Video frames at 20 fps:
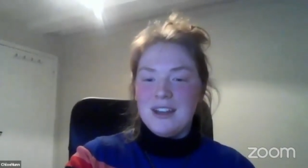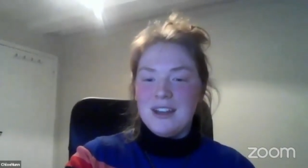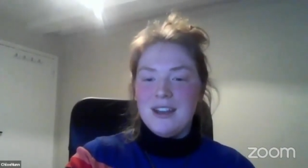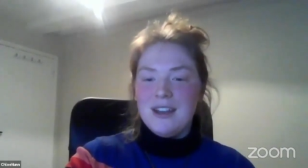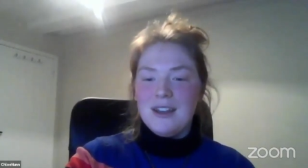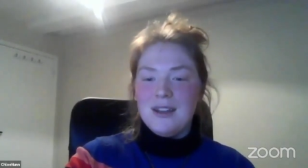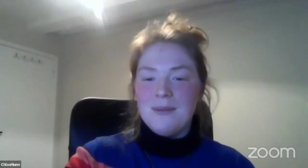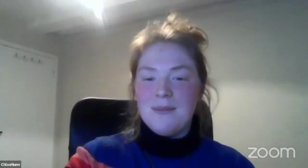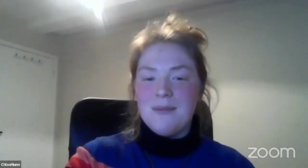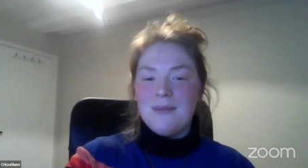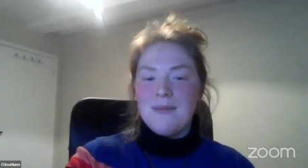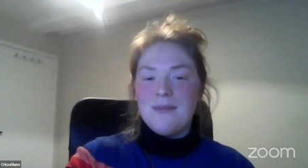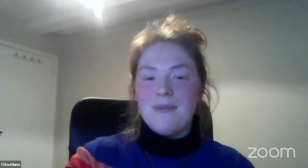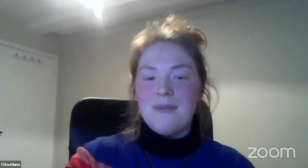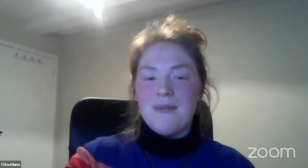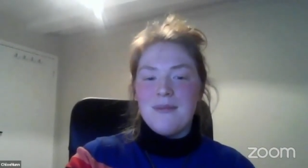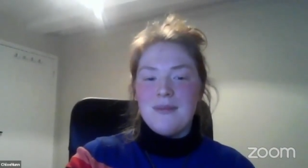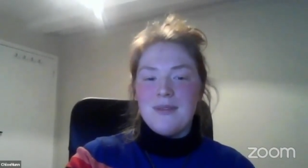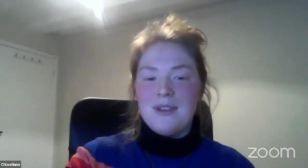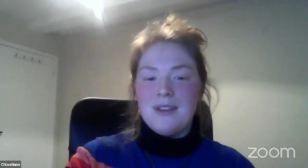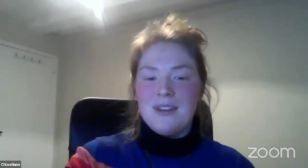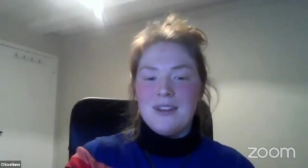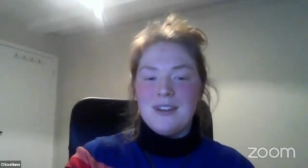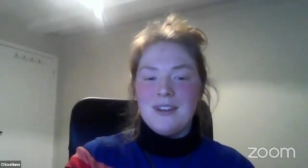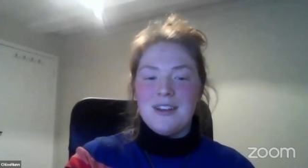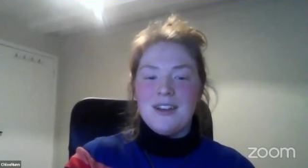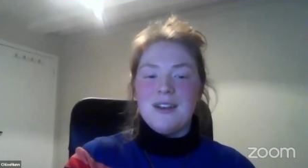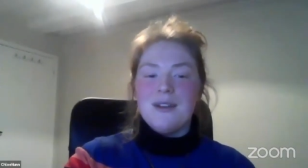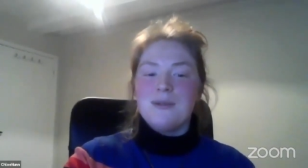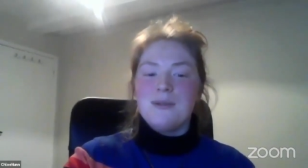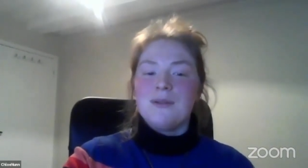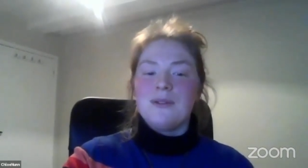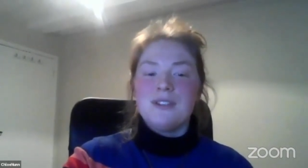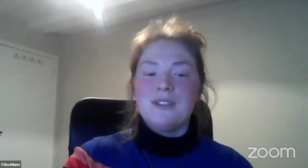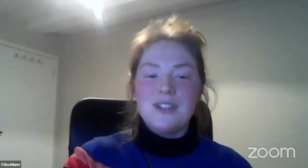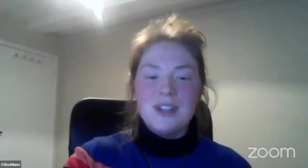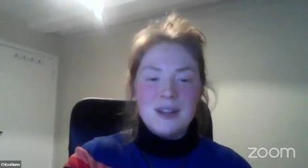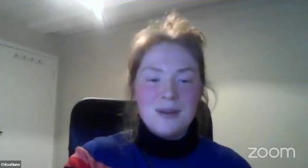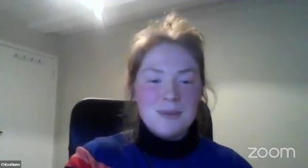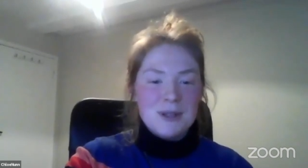I will
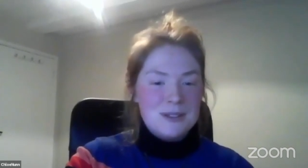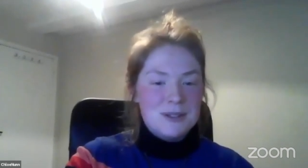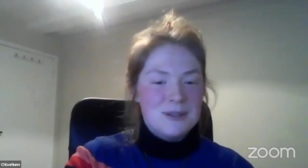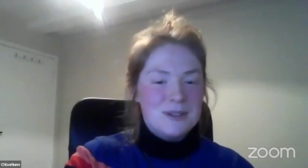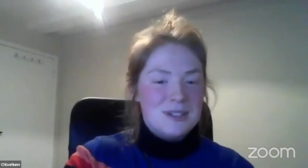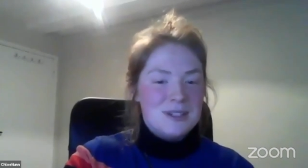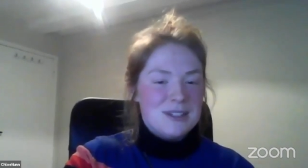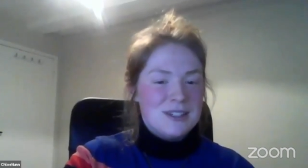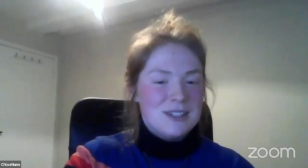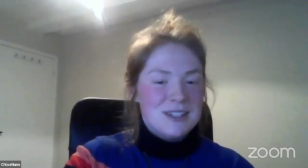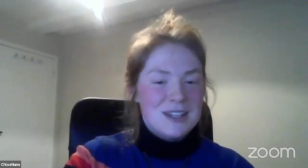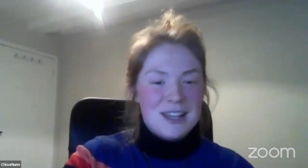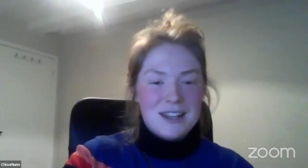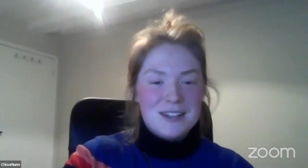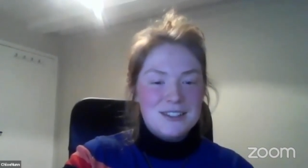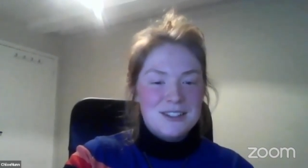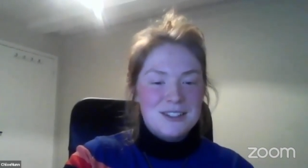share my screen again,